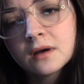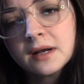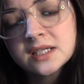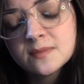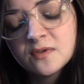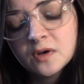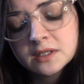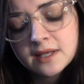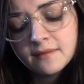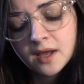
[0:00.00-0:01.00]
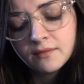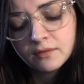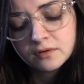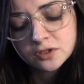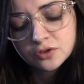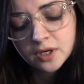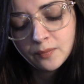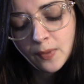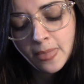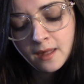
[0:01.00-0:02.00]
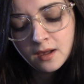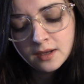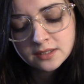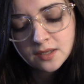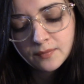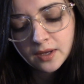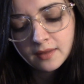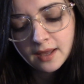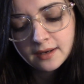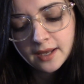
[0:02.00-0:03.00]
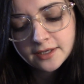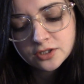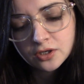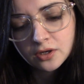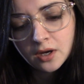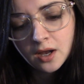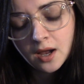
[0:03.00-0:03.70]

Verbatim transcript: All right. Some of you are saving up for a trip, something of that nature.